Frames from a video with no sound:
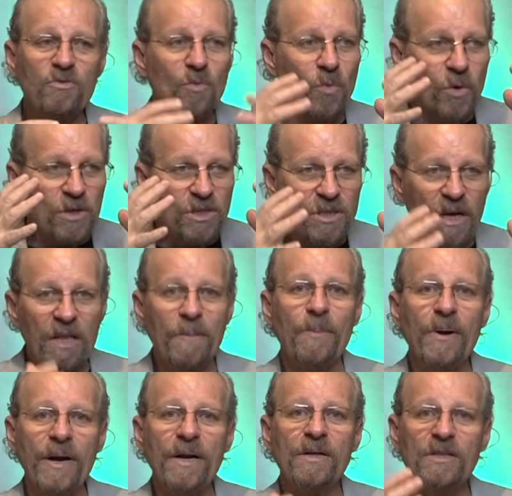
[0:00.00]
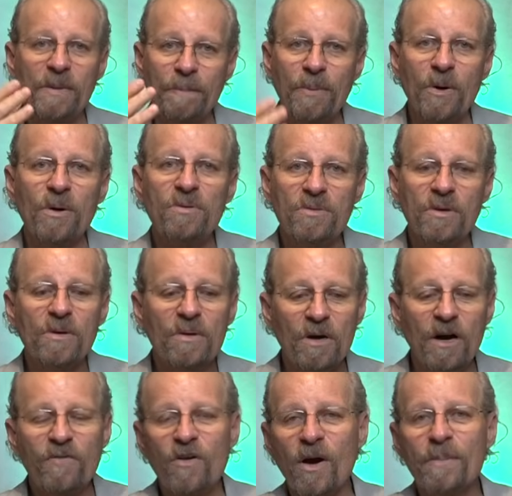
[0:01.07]
we're celebrating the birth
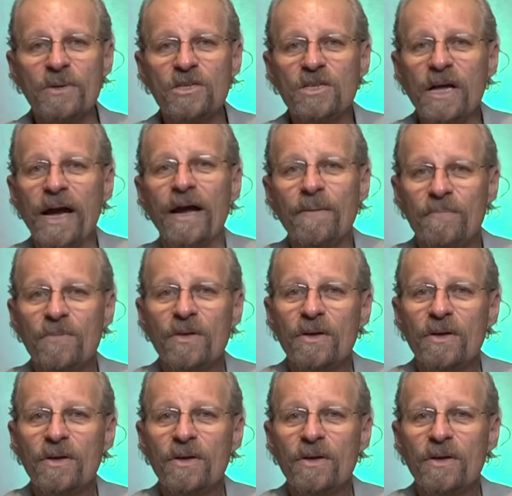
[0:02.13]
of our Messiah.